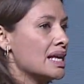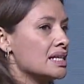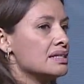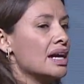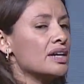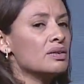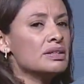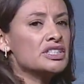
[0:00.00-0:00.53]

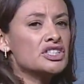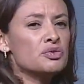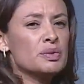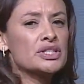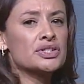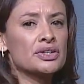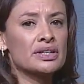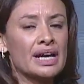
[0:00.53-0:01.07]
not only did we
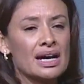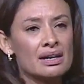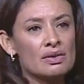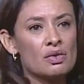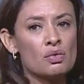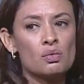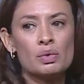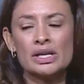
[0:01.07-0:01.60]
turn out,
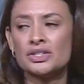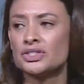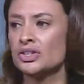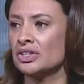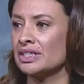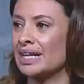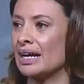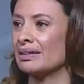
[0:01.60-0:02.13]
we
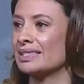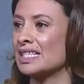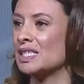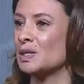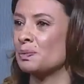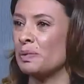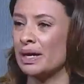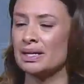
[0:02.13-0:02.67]
turned out
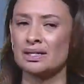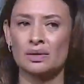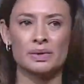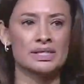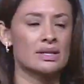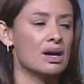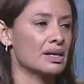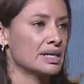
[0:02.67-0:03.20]
despite no one
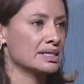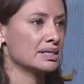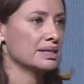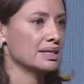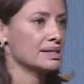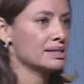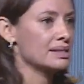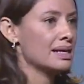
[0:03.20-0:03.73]
talking to
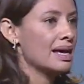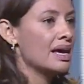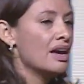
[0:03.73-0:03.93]
us.